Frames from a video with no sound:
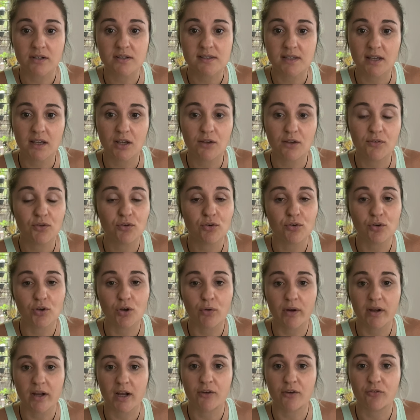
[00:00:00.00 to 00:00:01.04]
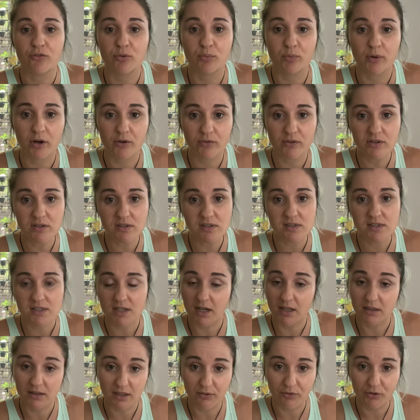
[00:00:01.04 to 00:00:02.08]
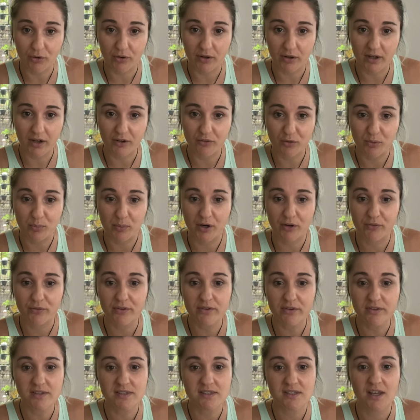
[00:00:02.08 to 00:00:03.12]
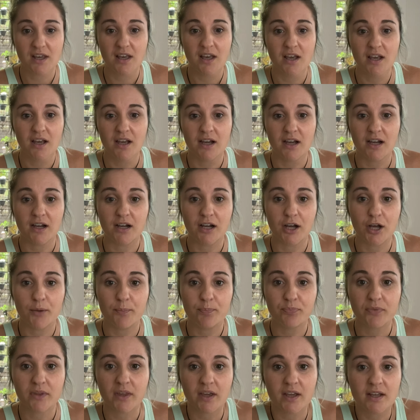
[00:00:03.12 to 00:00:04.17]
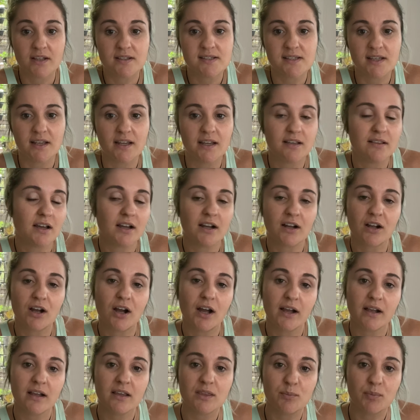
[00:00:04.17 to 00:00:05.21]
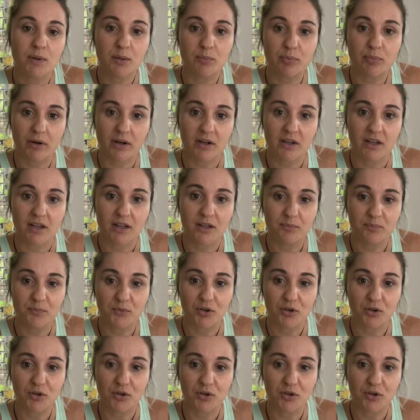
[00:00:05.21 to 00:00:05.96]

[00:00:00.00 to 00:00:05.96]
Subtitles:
Say if you were going out for breakfast, I love going out for breakfast, and say like I get the big brekkie.